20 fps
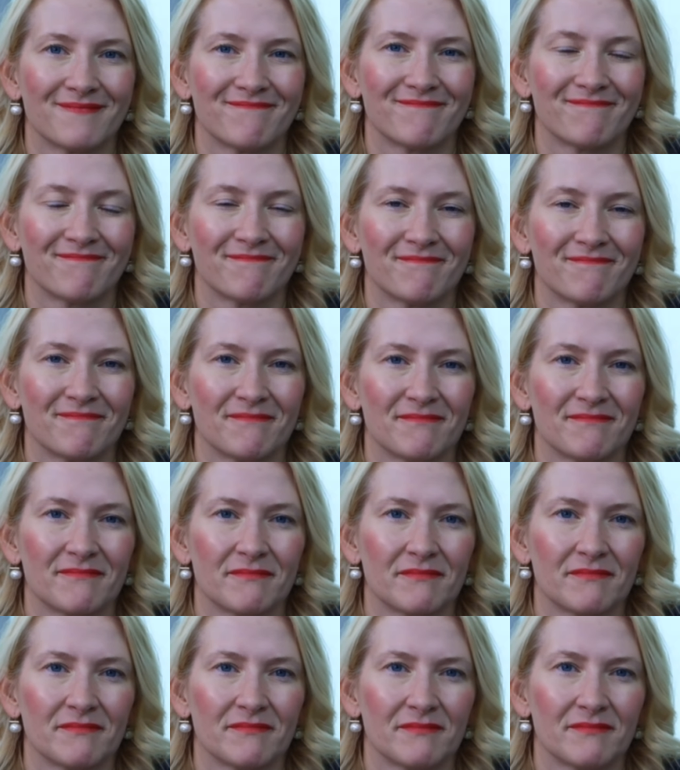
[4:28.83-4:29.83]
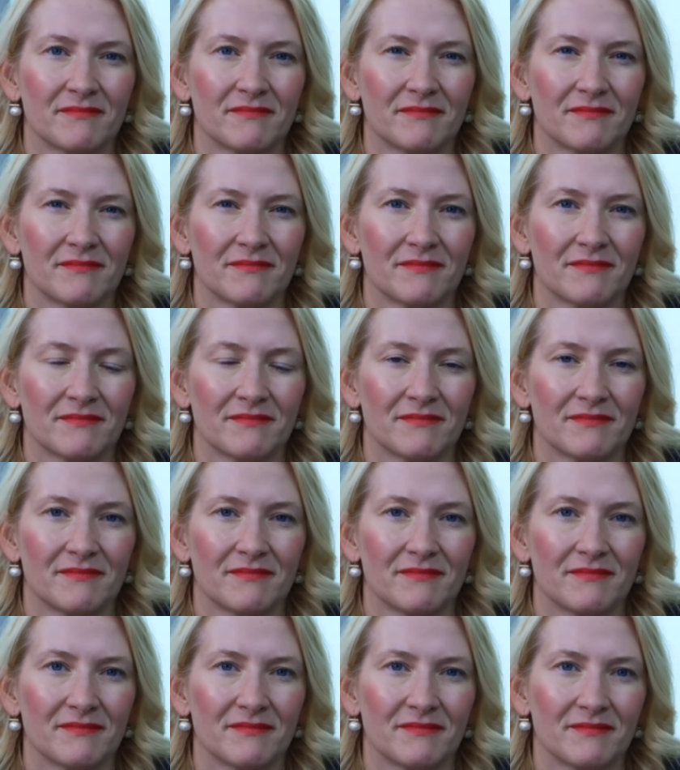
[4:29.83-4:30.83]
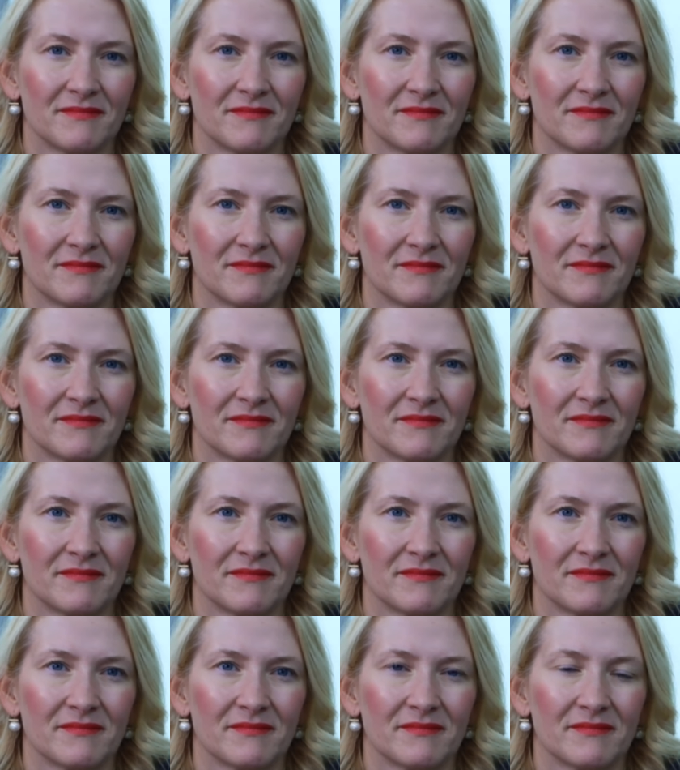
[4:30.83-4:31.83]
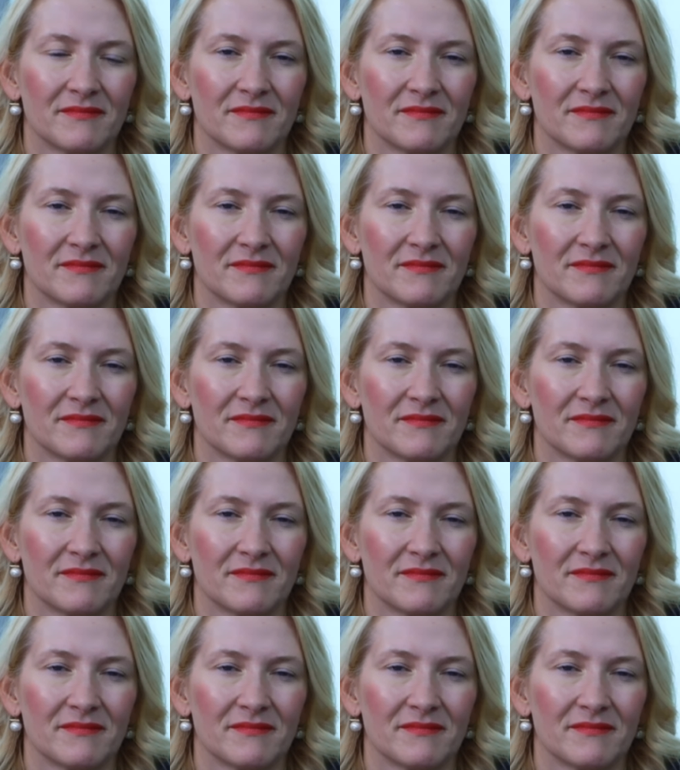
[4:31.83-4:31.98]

The person shown says nothing.